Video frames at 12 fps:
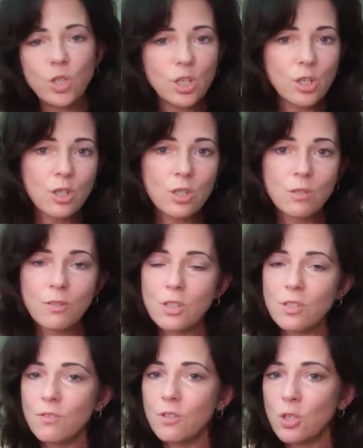your
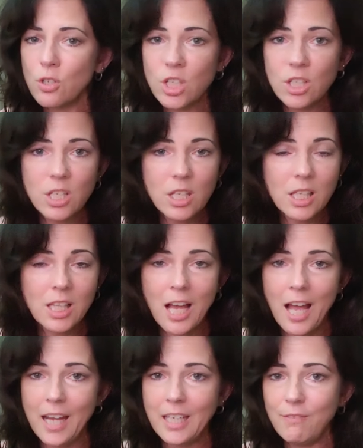tushy to the line.